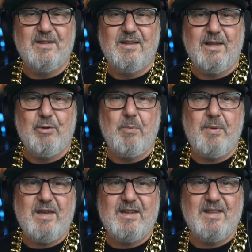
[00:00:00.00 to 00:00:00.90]
they were
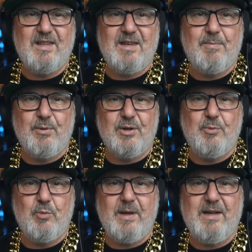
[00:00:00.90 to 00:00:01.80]
big in the
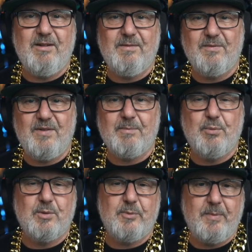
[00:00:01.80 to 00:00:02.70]
portable power, in fact,
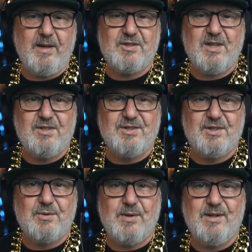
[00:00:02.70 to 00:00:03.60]
portable power stations
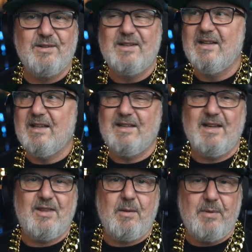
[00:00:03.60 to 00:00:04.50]
as well, and
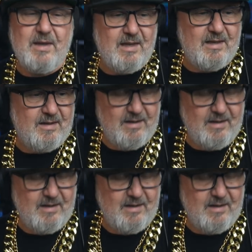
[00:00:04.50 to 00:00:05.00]
now they're big in